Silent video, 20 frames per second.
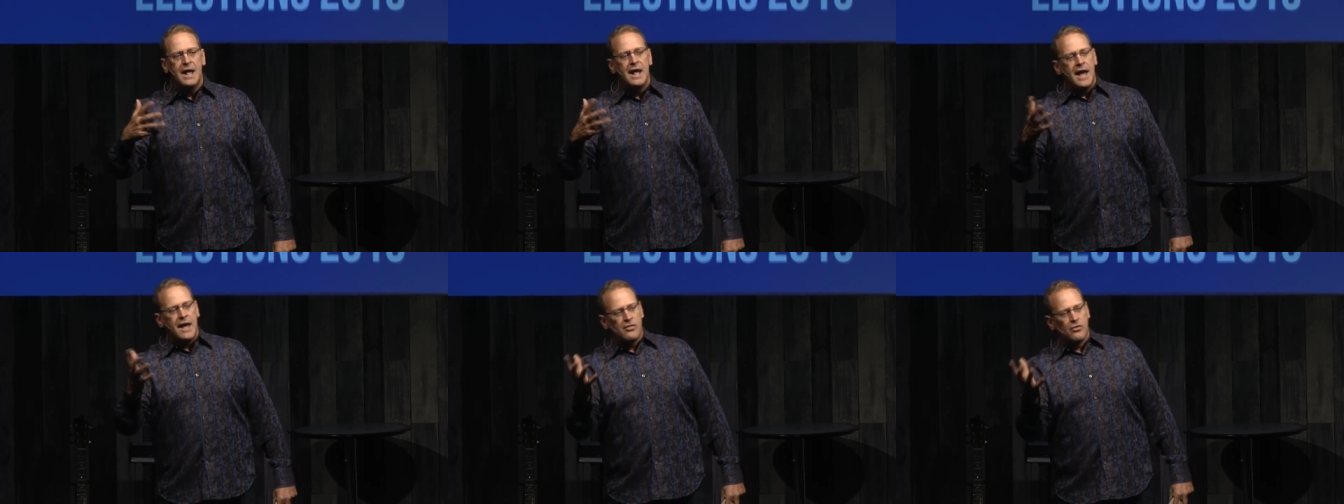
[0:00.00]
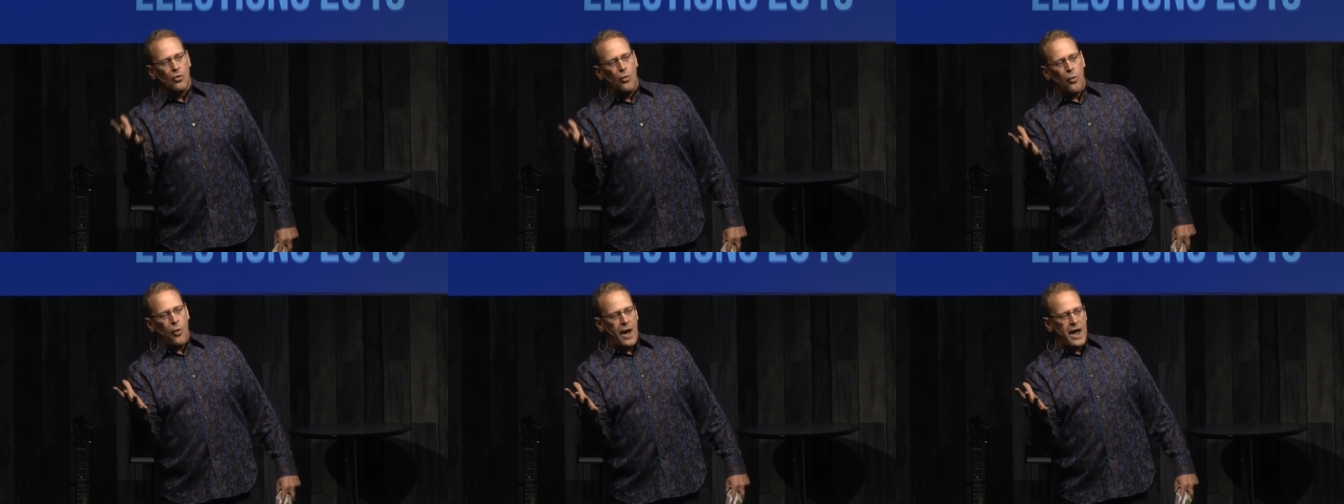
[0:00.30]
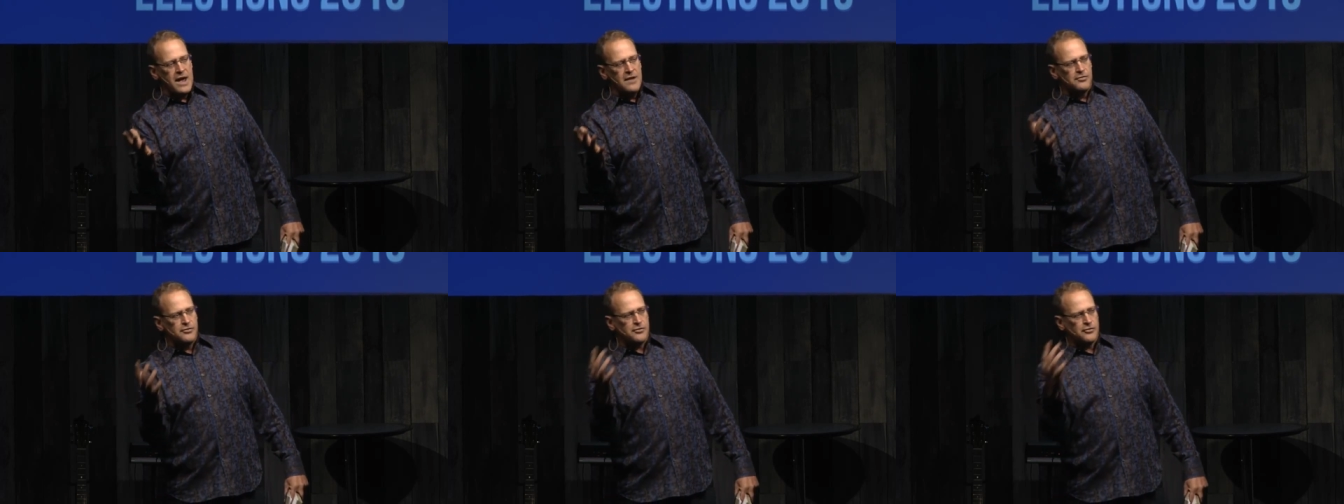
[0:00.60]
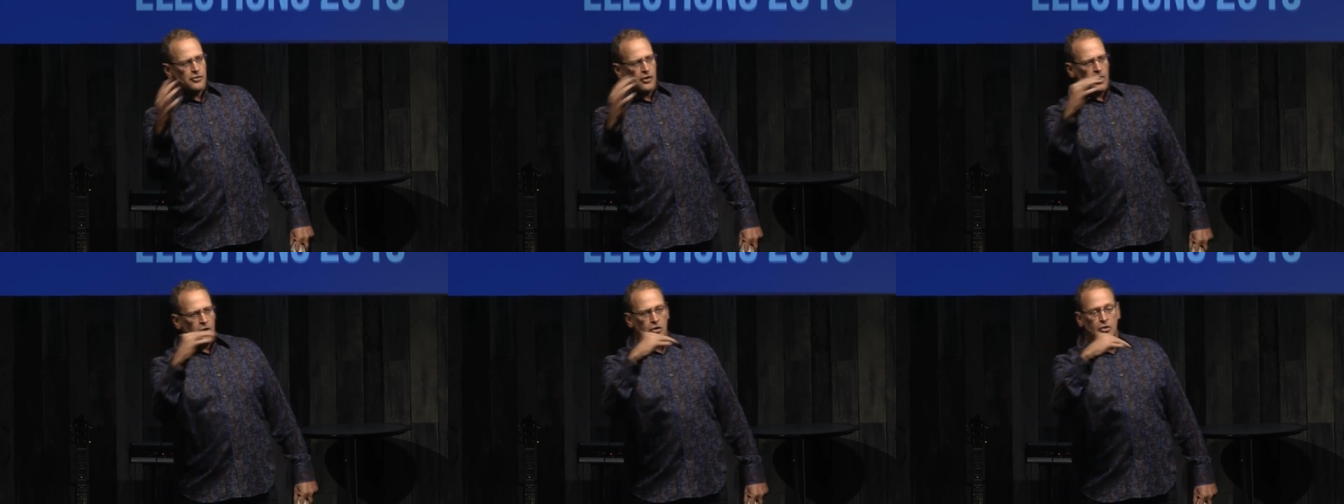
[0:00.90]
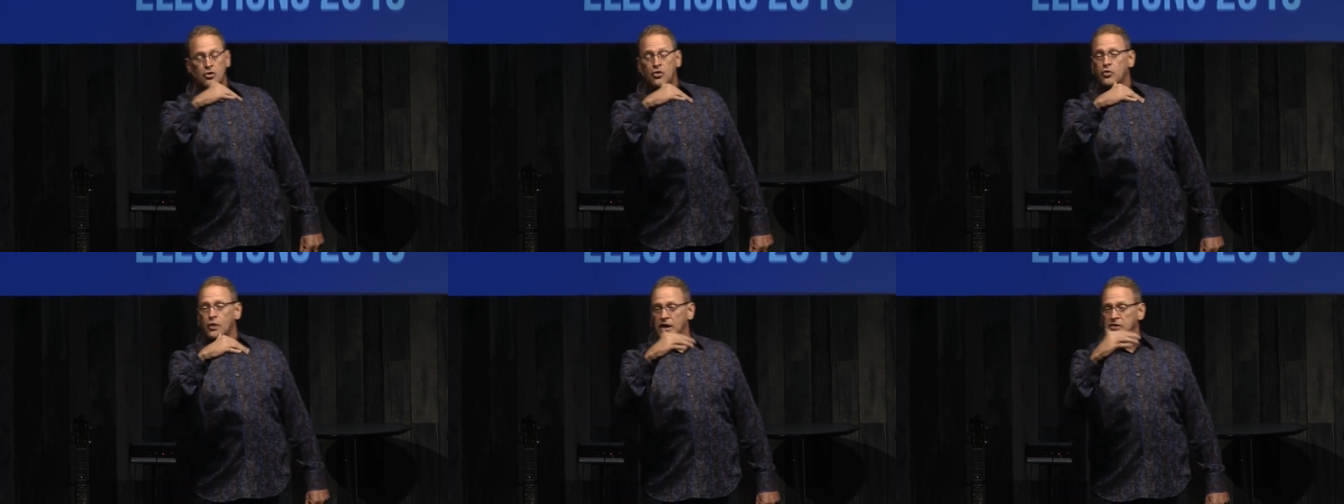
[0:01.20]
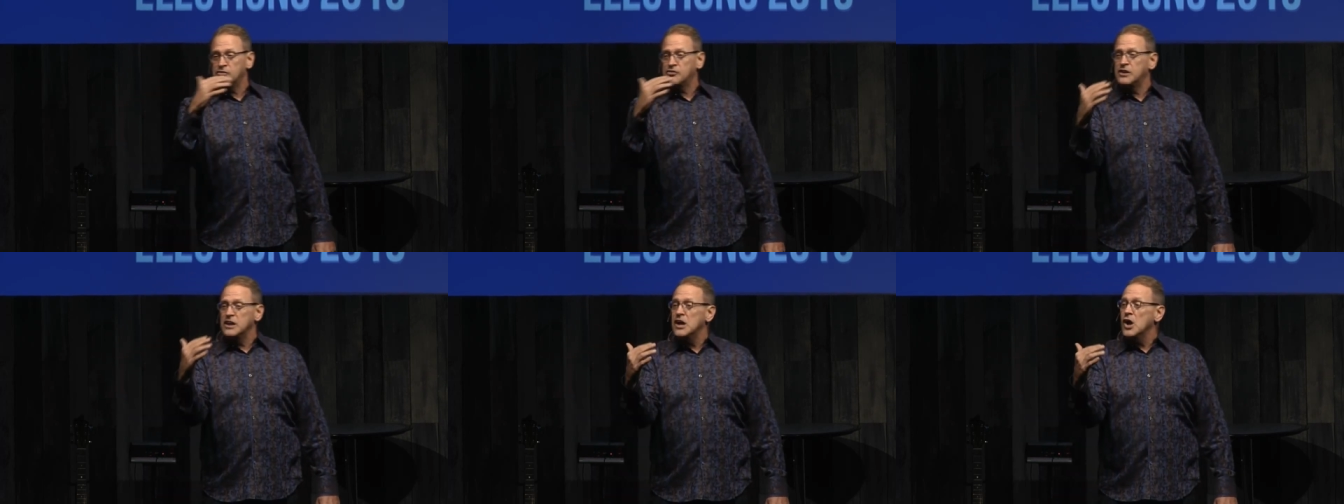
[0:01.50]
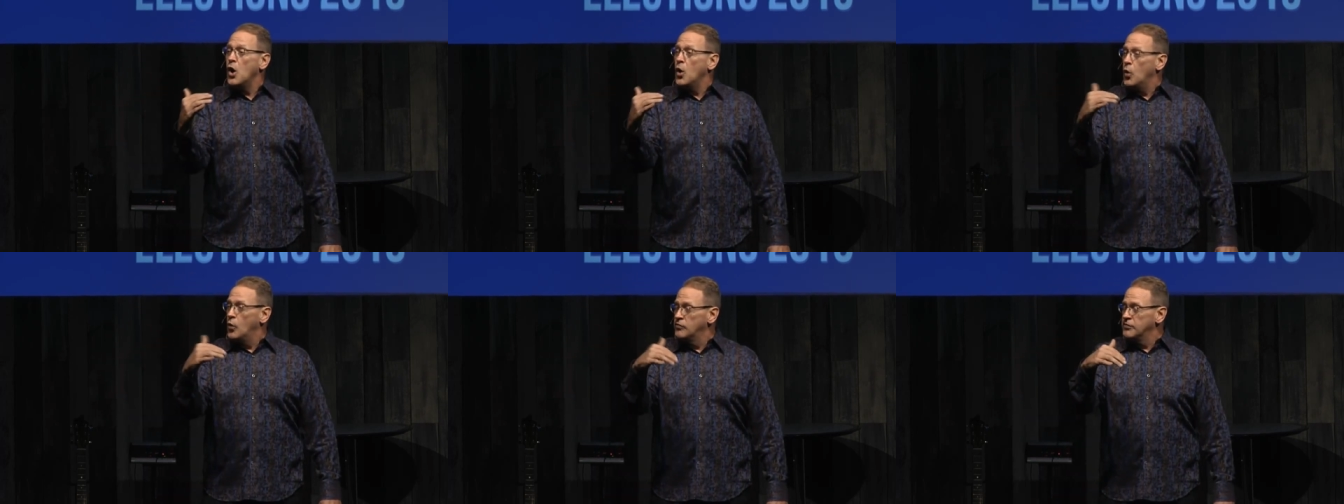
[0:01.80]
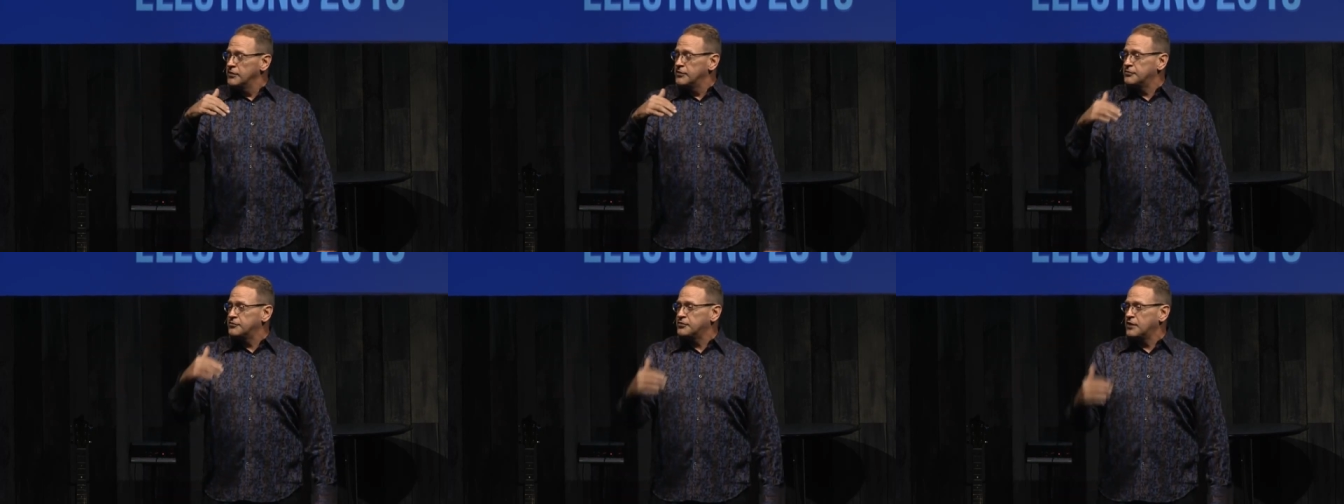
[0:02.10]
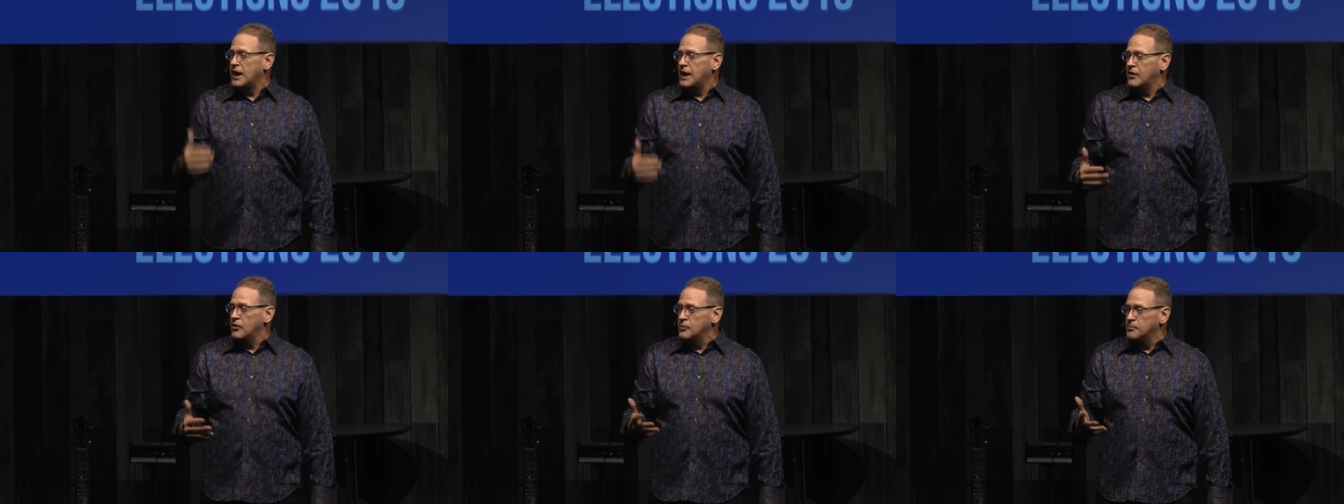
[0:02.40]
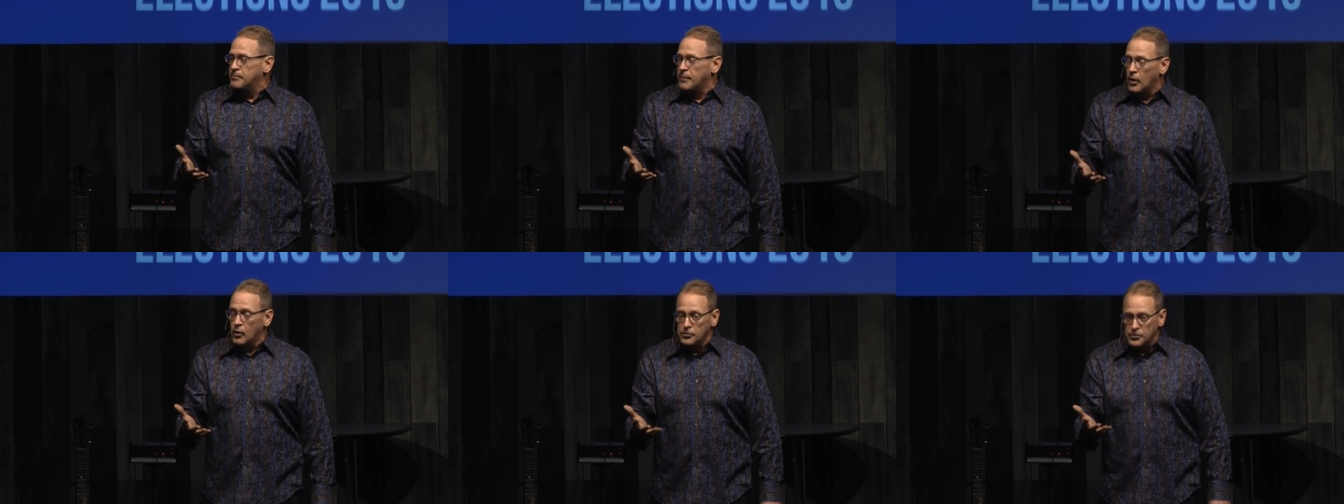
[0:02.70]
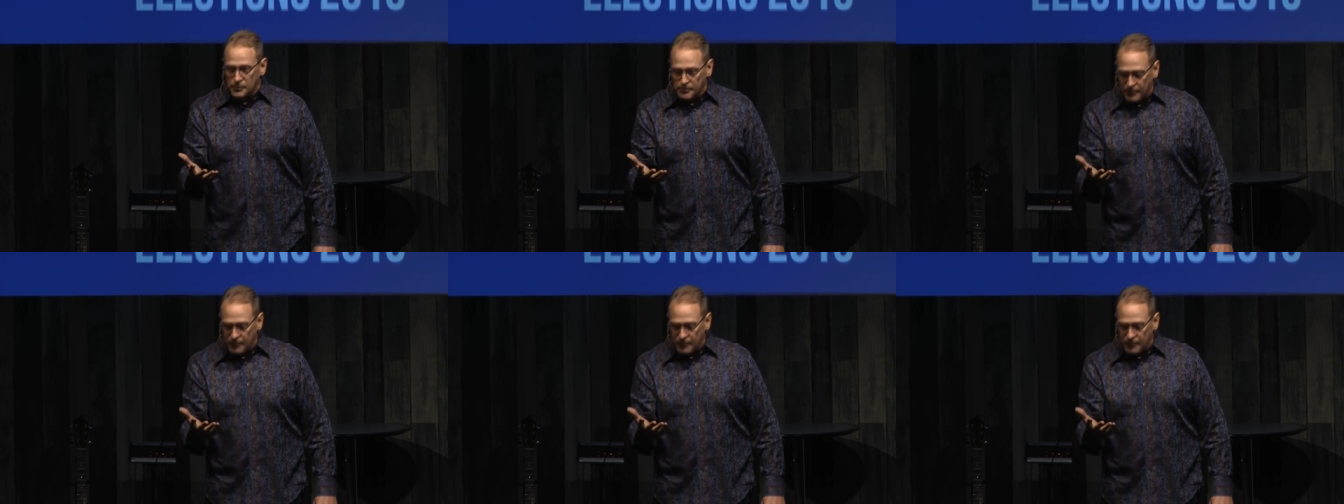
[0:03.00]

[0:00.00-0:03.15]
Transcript: and the waves start cresting over the side of the boat. The